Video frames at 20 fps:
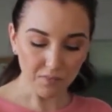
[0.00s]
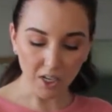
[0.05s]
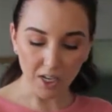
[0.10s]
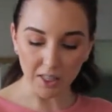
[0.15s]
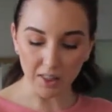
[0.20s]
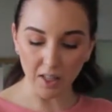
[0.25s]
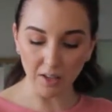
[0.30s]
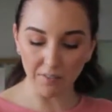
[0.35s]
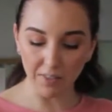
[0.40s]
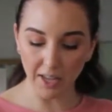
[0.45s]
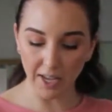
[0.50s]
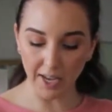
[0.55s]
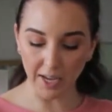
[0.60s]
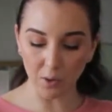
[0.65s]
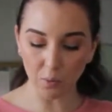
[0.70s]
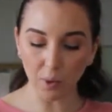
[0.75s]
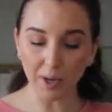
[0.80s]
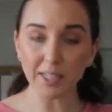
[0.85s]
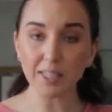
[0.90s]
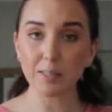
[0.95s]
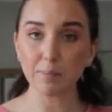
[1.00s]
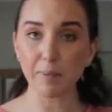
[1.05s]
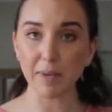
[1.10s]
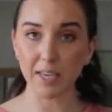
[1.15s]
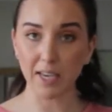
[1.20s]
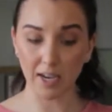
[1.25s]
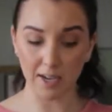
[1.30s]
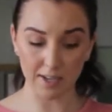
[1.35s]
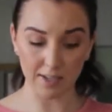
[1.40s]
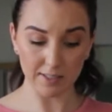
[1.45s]
I love the egg whites
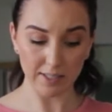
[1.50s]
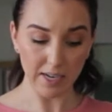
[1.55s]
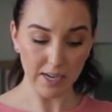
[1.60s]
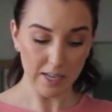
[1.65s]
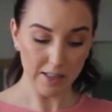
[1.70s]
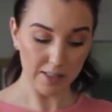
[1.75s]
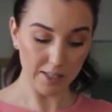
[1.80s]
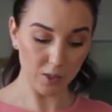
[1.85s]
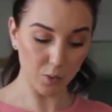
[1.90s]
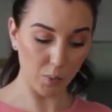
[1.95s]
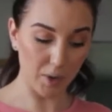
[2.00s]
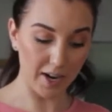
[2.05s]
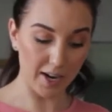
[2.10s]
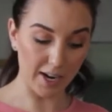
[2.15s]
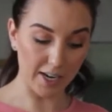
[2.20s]
because this way